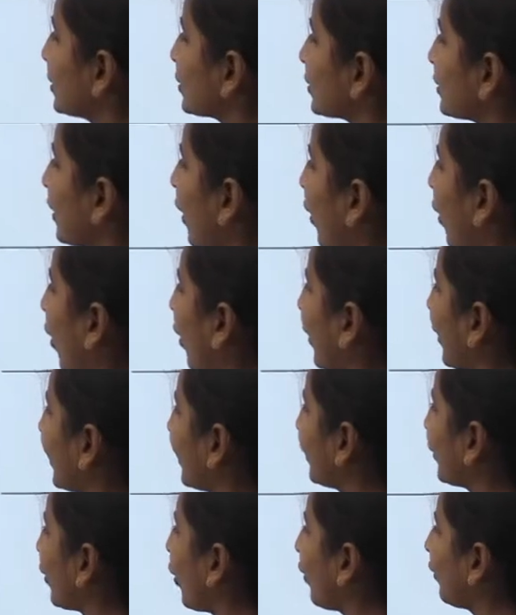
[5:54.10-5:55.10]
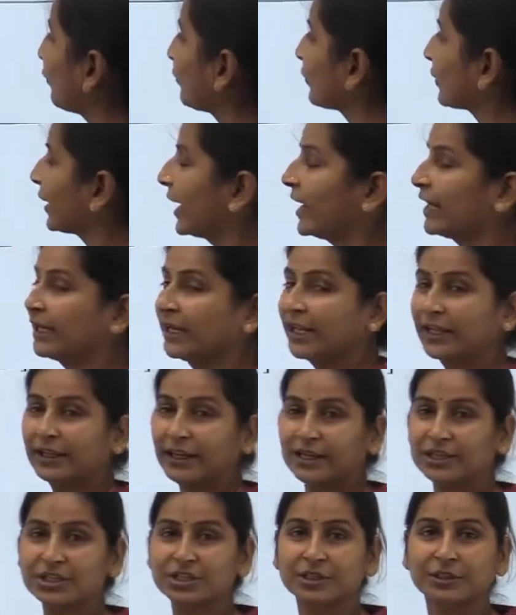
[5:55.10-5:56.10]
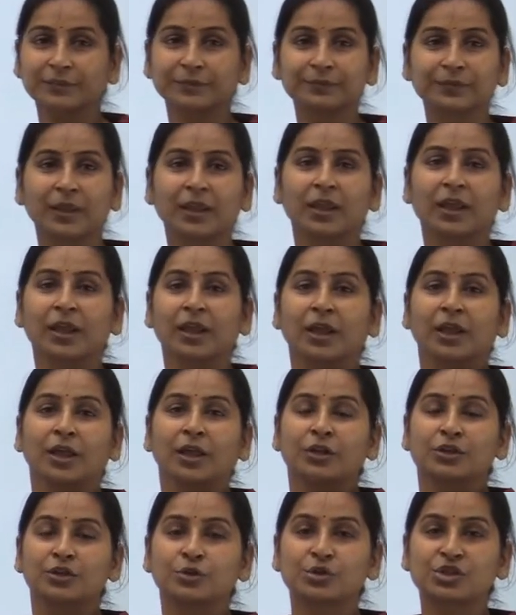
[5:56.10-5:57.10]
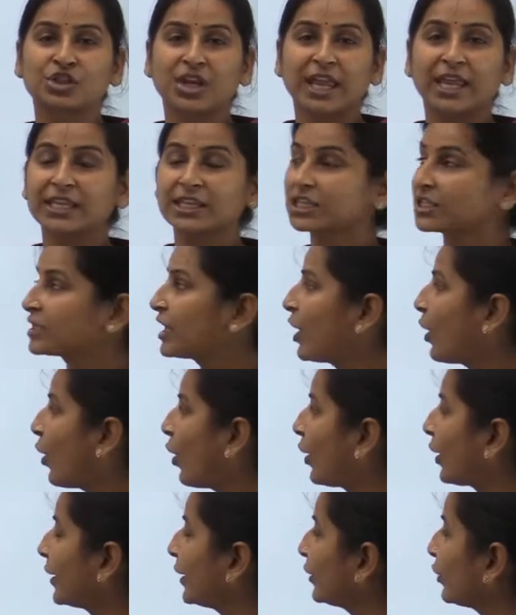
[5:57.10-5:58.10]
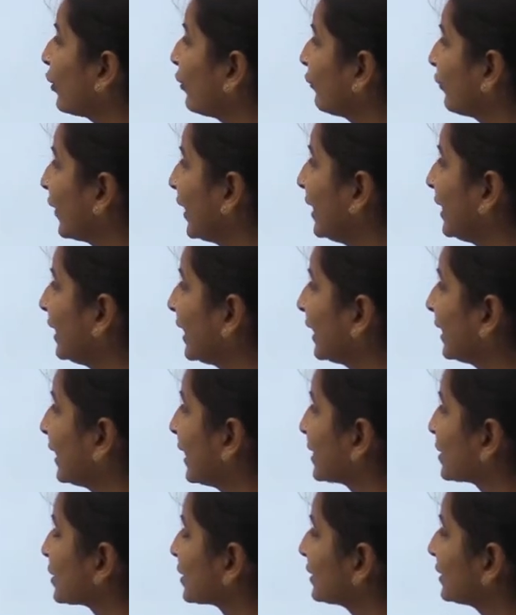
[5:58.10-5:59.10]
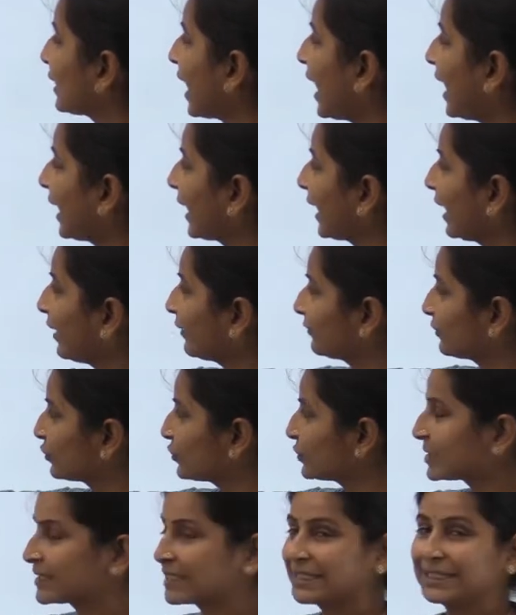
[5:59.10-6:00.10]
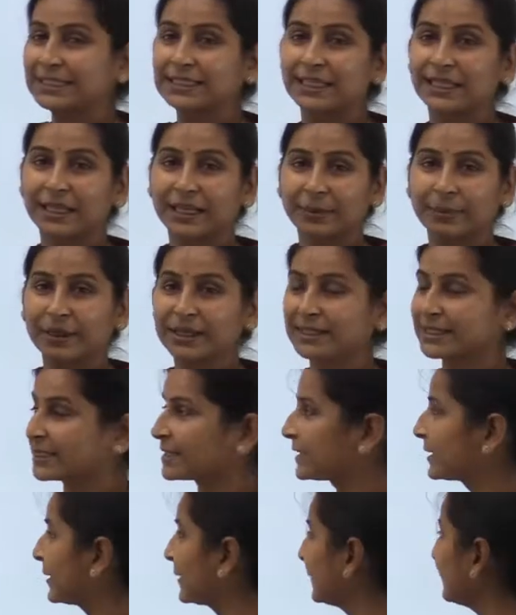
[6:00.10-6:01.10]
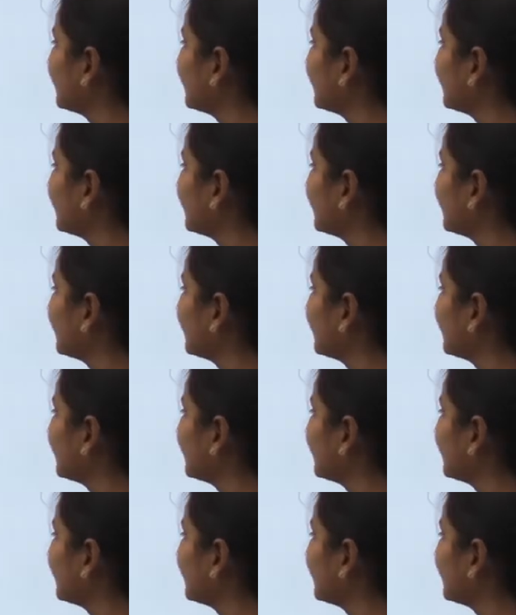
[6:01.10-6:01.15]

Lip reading: the order of integration. To change the order of integration, I have to see the limits here.